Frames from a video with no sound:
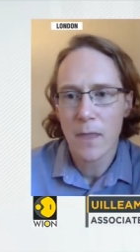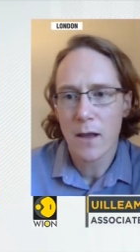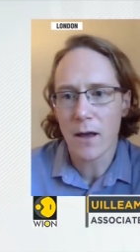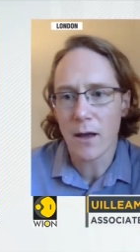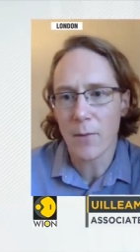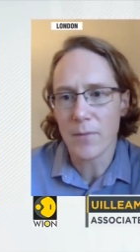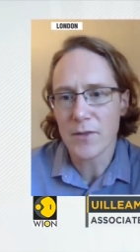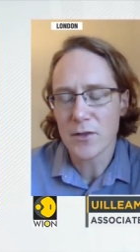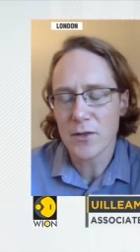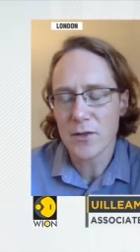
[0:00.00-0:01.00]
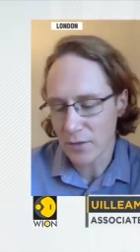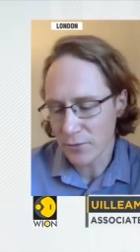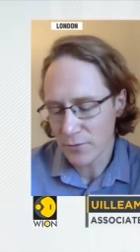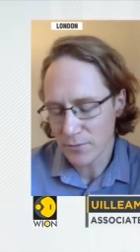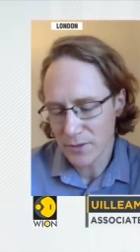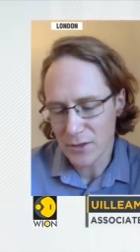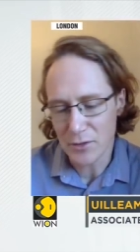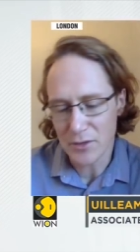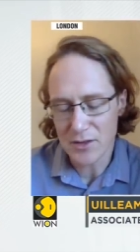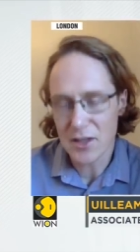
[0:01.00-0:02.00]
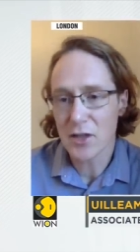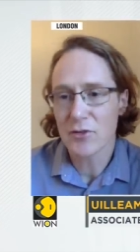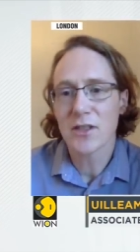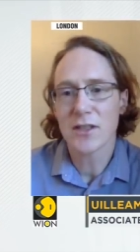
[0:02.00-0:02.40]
Um, so if you know there's a country